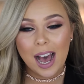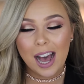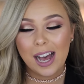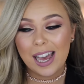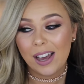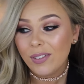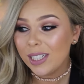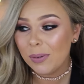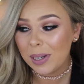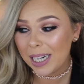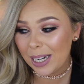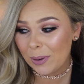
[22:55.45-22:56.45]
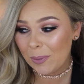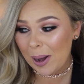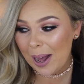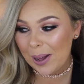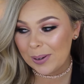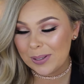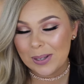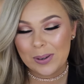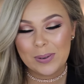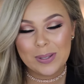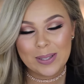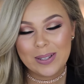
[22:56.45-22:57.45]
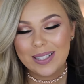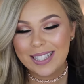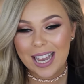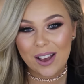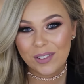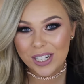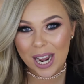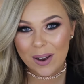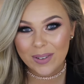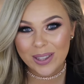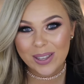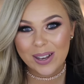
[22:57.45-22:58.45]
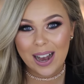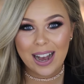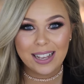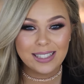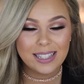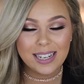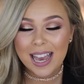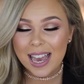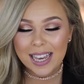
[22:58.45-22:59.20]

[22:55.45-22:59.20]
I haven't done one in a while, so it was good to have a chat with you guys and